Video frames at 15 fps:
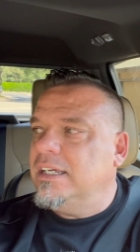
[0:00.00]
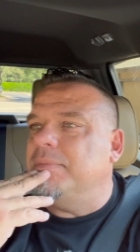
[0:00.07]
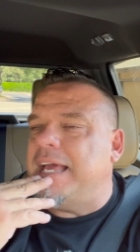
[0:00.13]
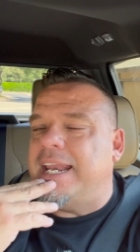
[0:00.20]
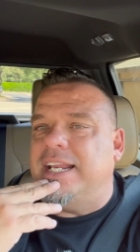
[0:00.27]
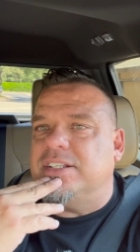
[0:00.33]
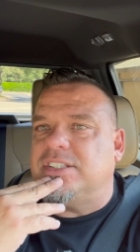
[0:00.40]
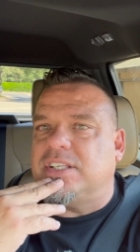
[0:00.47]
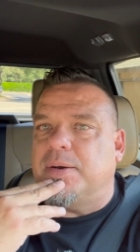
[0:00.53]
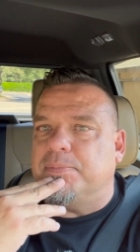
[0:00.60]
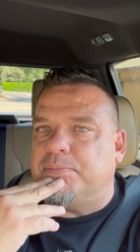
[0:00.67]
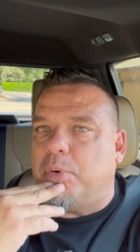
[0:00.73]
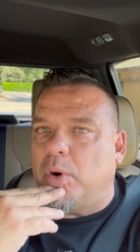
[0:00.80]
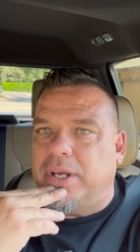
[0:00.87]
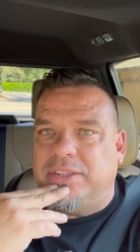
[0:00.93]
And at some
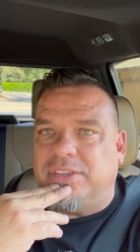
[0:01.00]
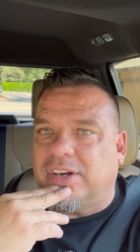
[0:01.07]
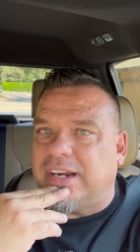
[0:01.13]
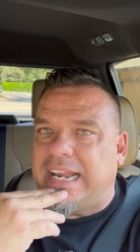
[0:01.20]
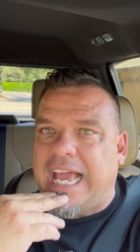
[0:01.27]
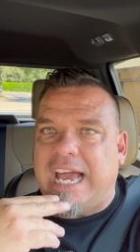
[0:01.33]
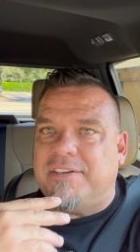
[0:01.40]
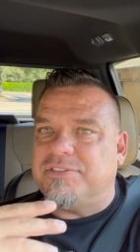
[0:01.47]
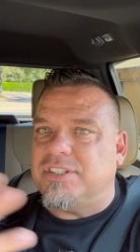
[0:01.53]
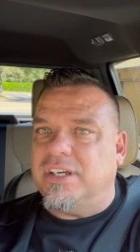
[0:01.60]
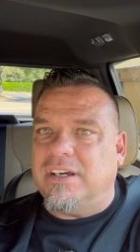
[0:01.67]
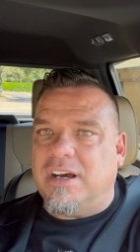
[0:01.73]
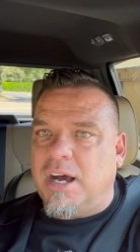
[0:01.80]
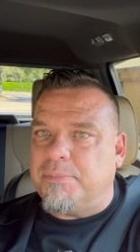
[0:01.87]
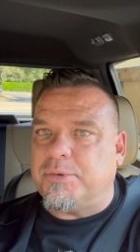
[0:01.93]
point, they're going to have to
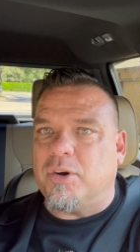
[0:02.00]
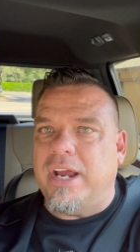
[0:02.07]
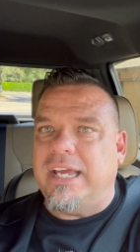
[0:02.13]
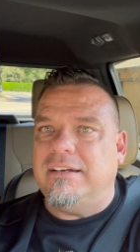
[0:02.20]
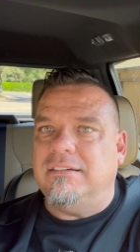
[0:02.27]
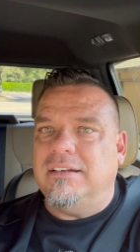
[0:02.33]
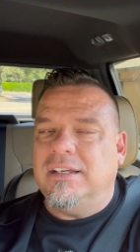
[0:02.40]
upgrade.